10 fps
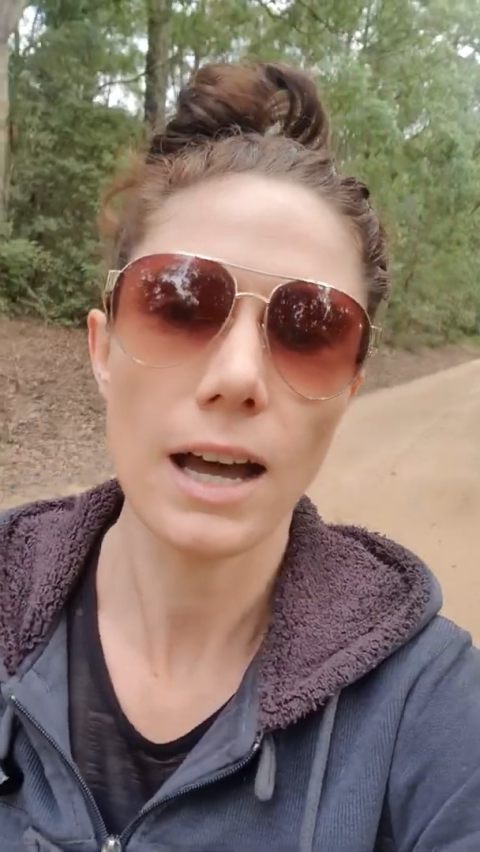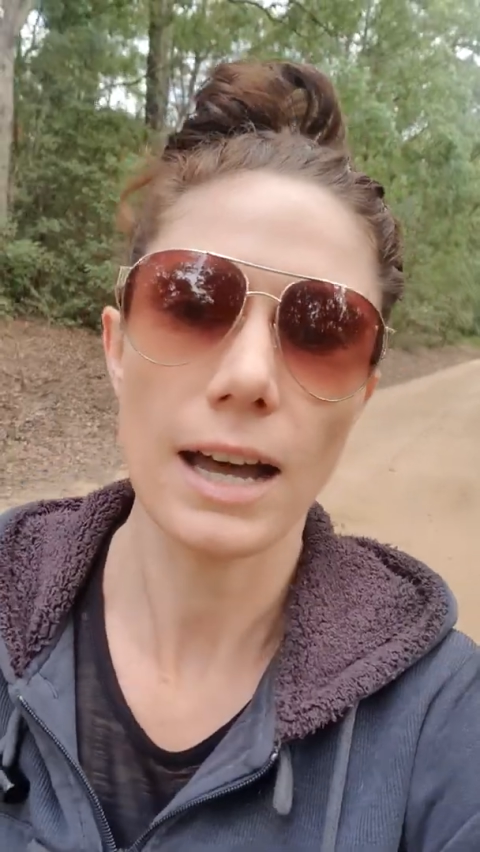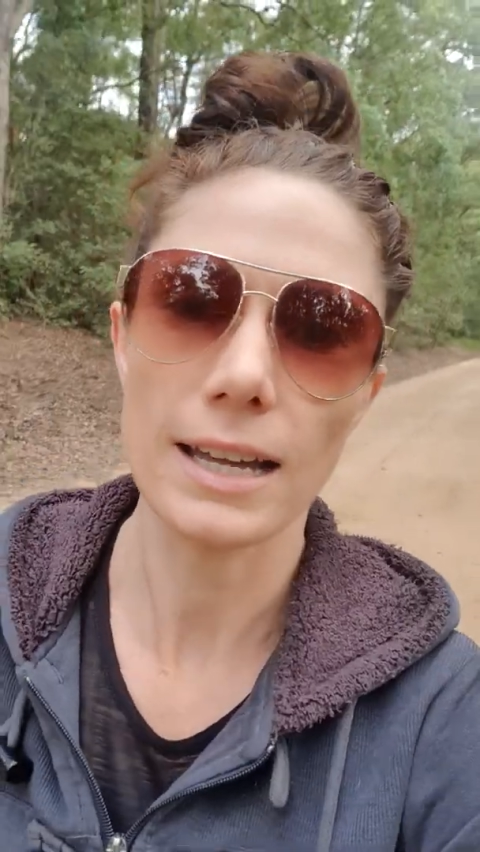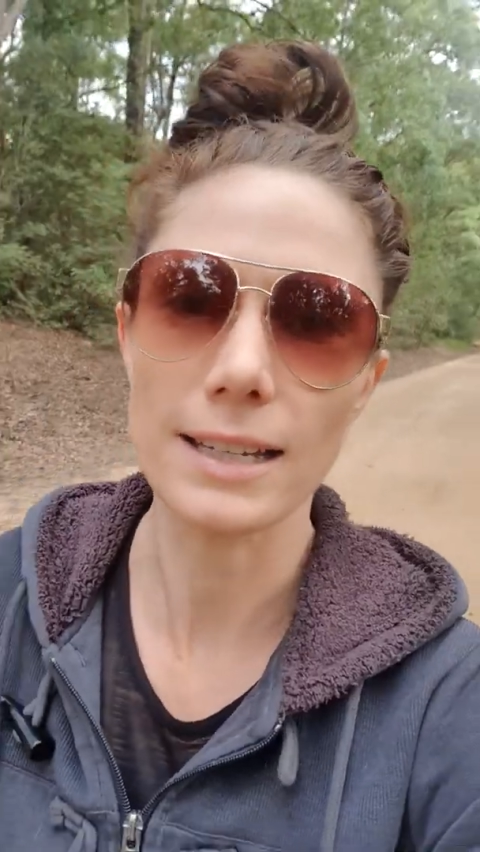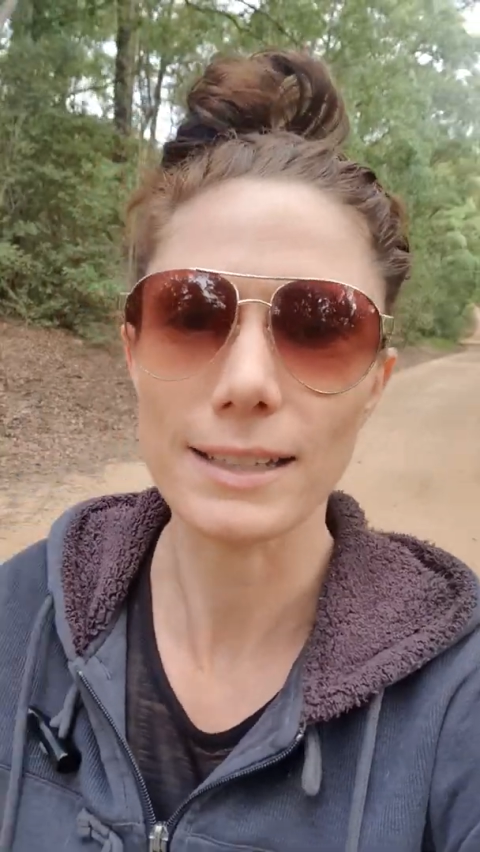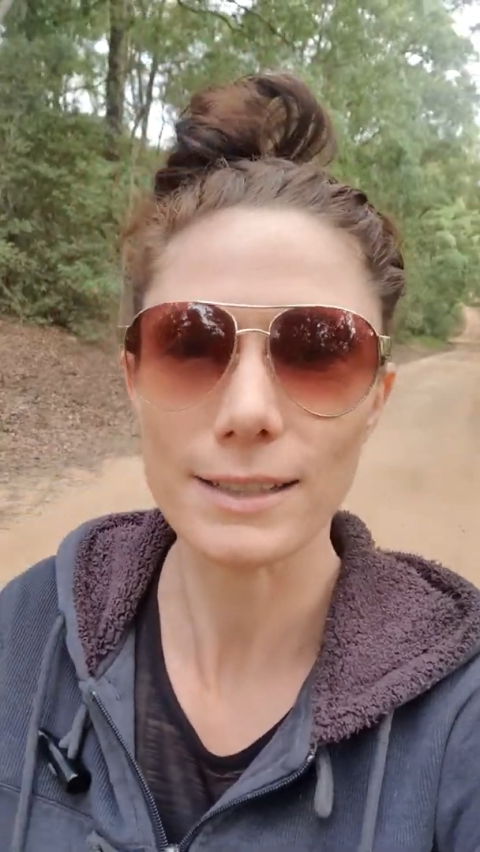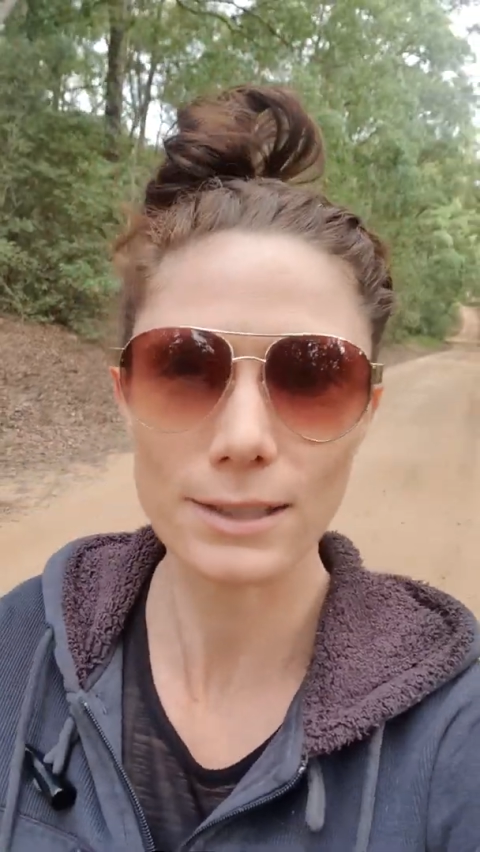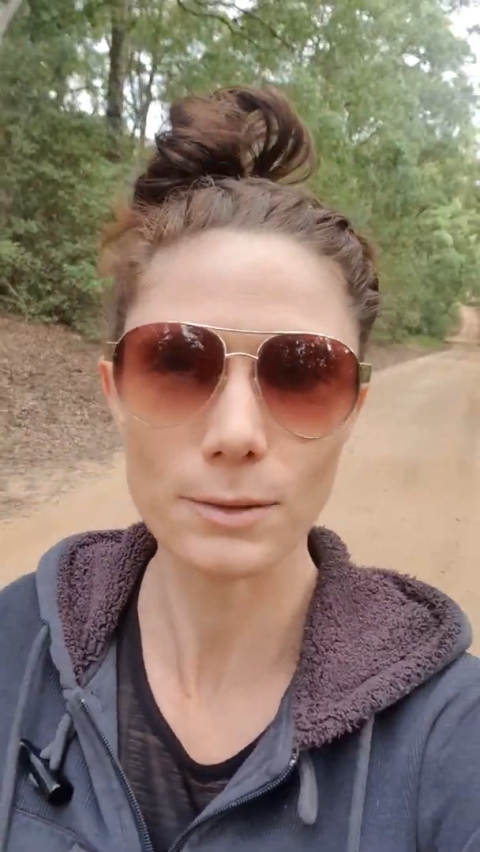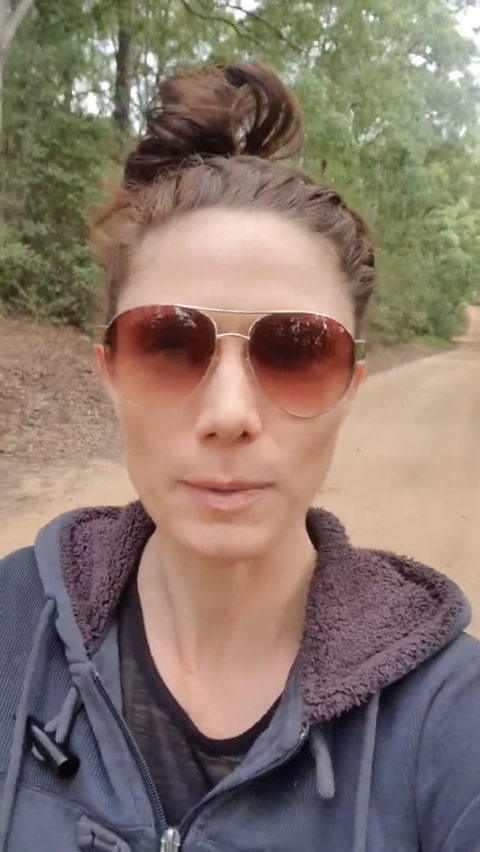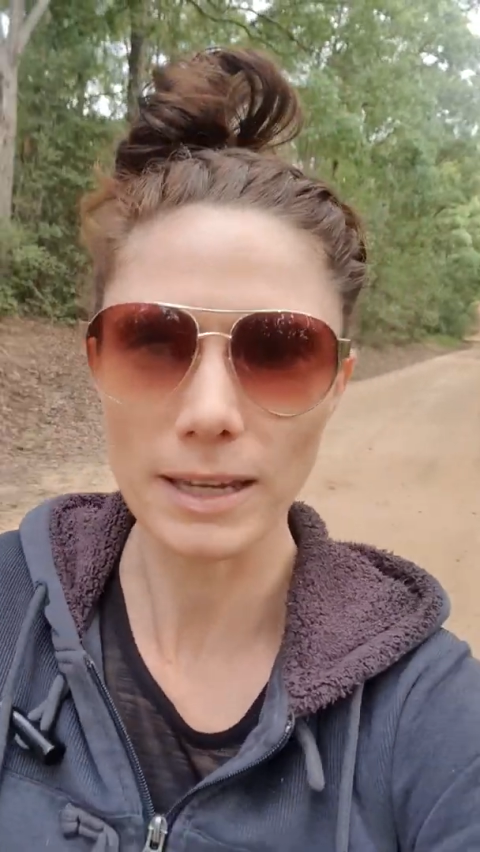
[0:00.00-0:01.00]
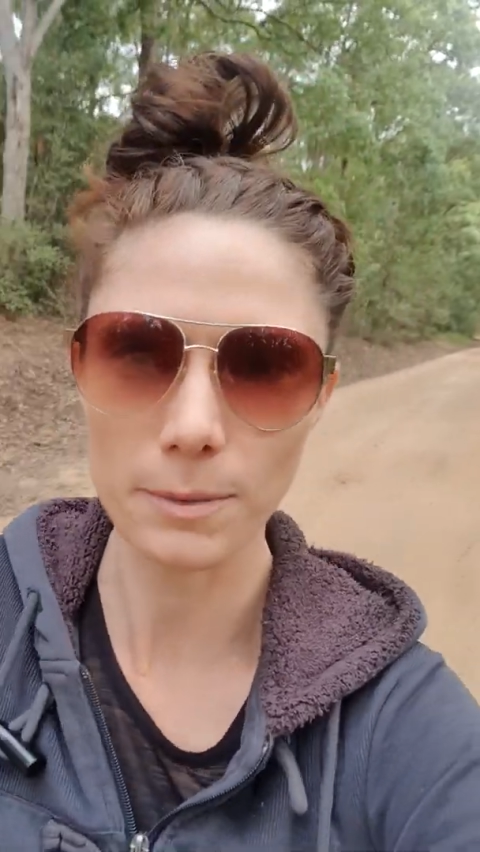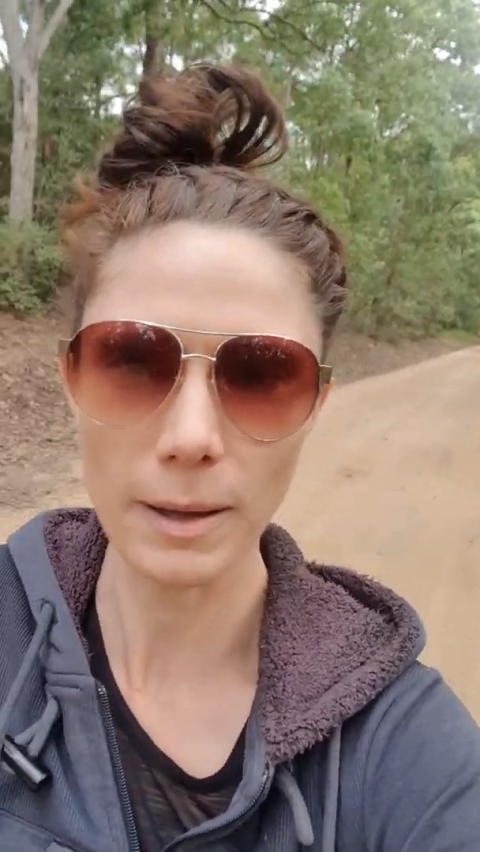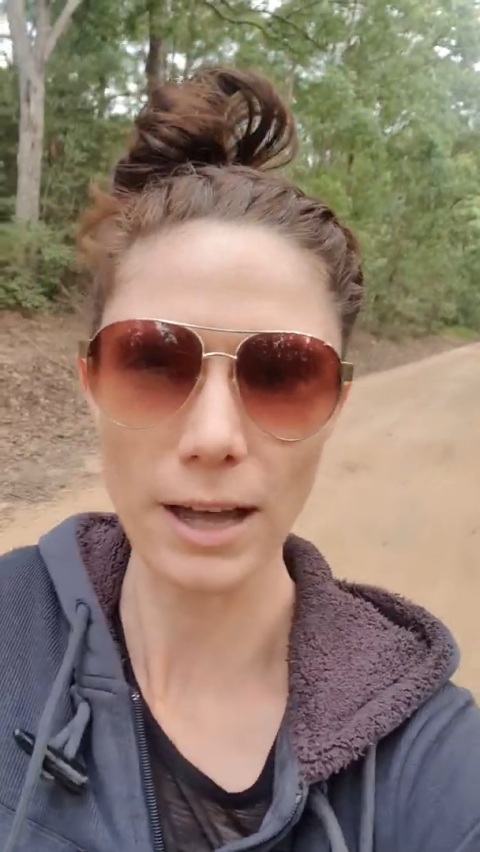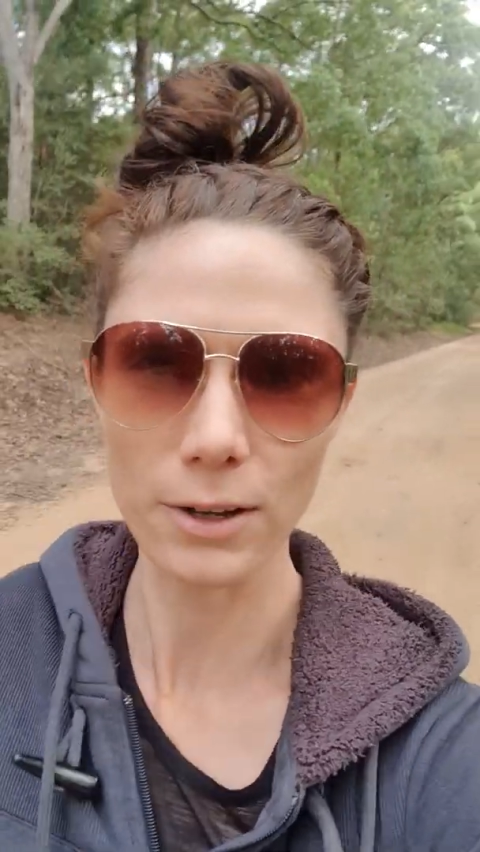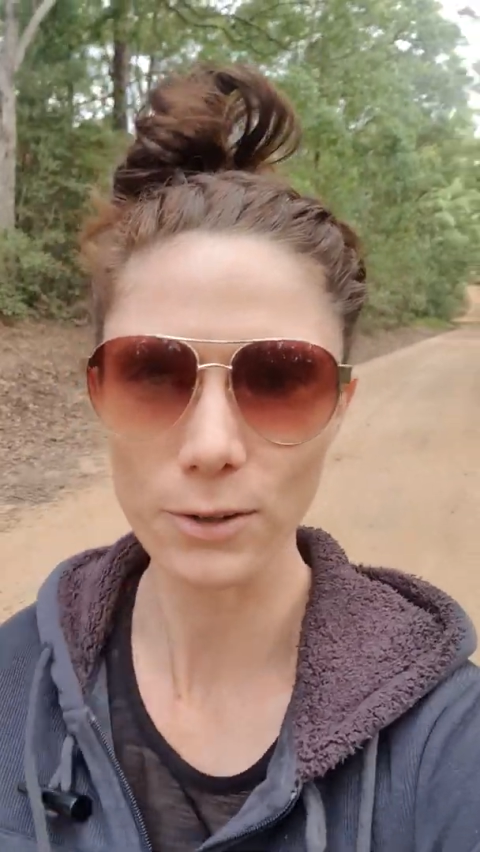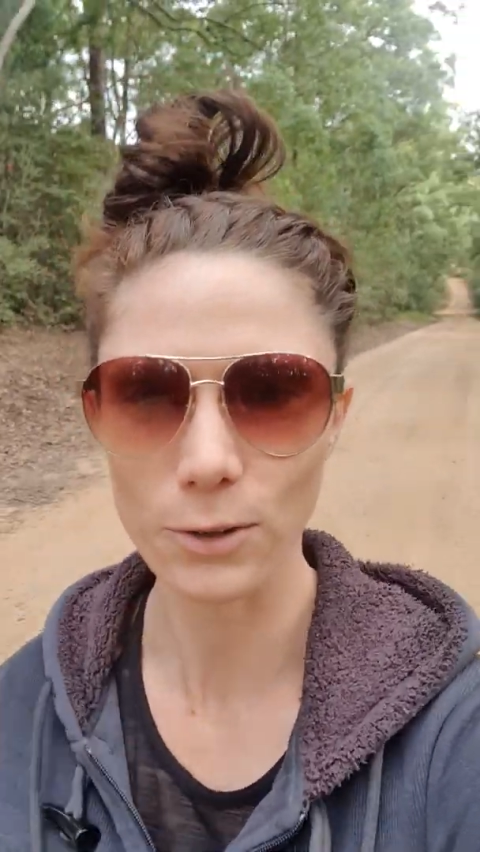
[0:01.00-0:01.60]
I speak about